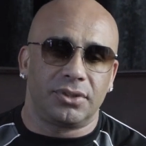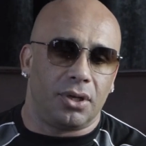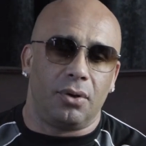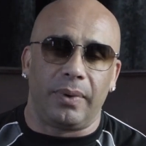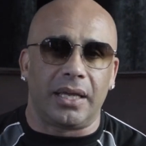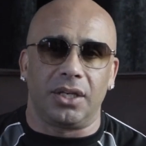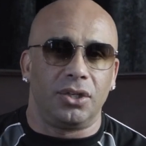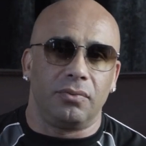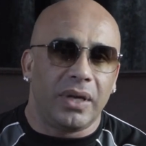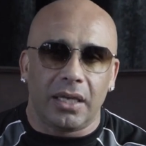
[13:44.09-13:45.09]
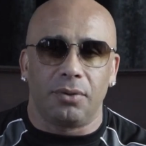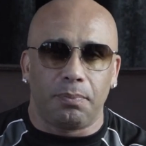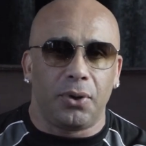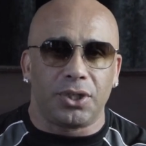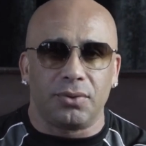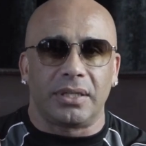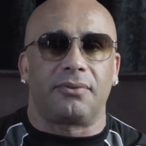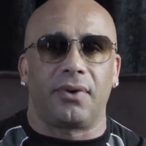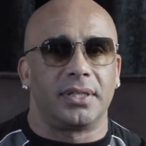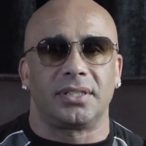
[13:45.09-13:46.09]
so we can put you at the
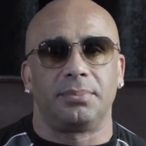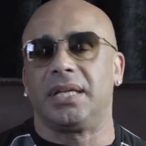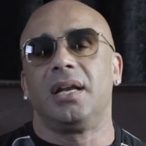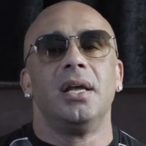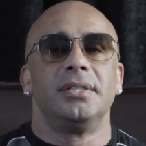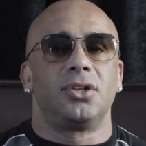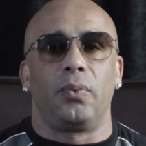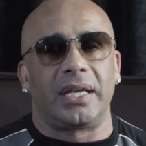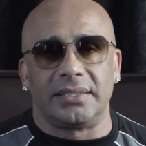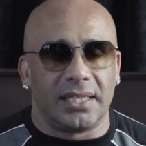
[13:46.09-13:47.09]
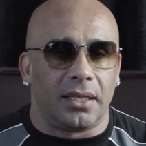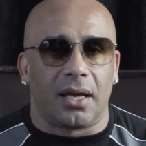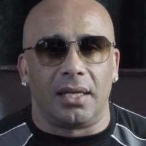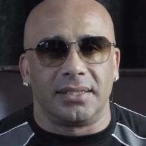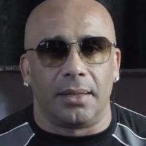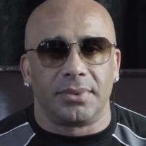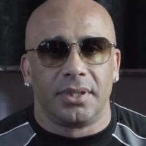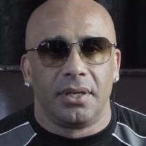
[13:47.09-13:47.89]
front of something so we can sell a concept.